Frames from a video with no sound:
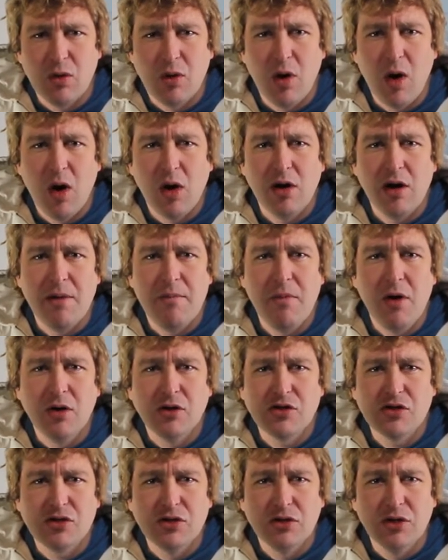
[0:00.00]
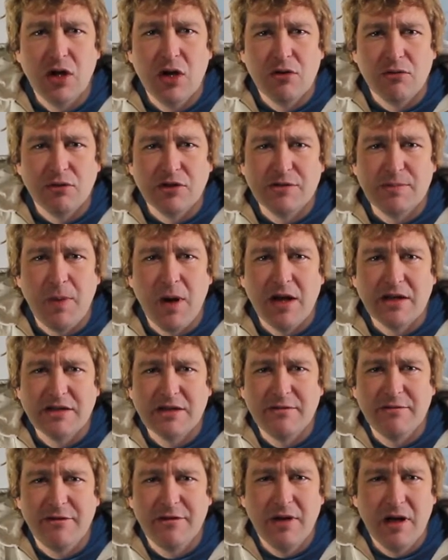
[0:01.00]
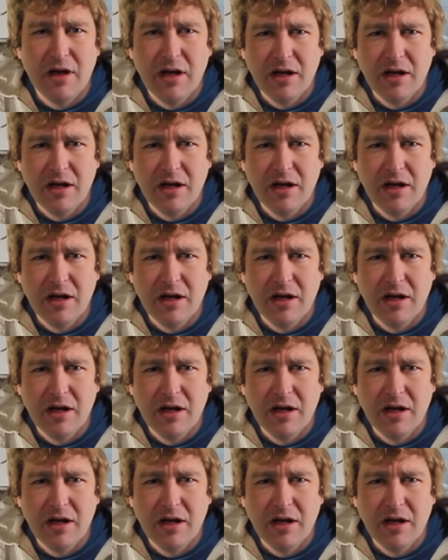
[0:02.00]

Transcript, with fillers: or our emotional responsive,